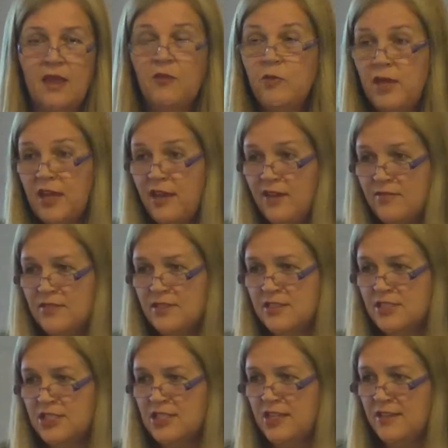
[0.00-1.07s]
And we have
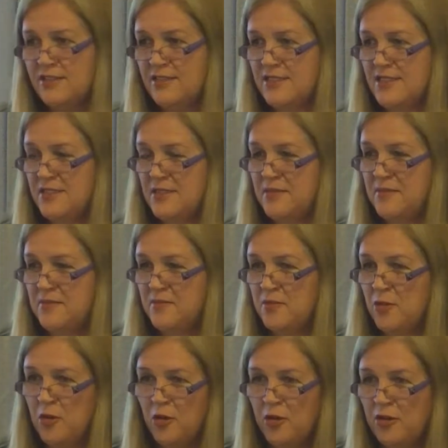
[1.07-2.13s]
this chance,
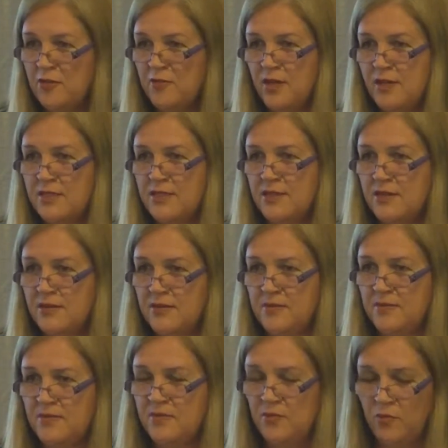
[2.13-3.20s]
all of us here.
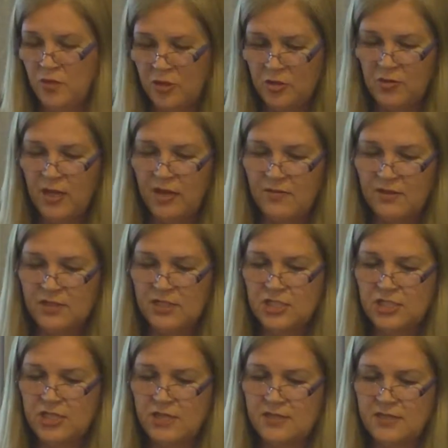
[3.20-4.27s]
We do have
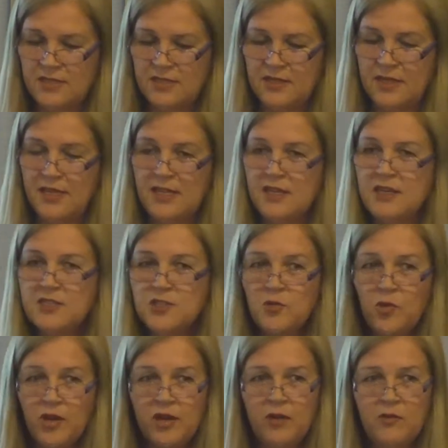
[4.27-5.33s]
this chance.
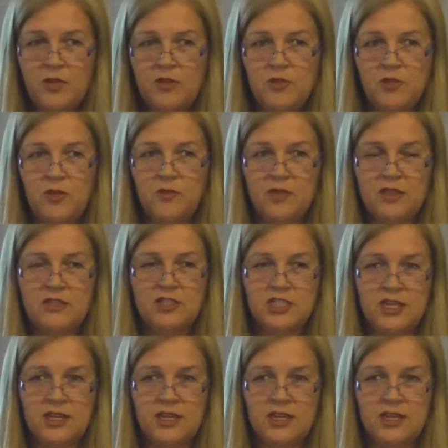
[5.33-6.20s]
So what are we doing with the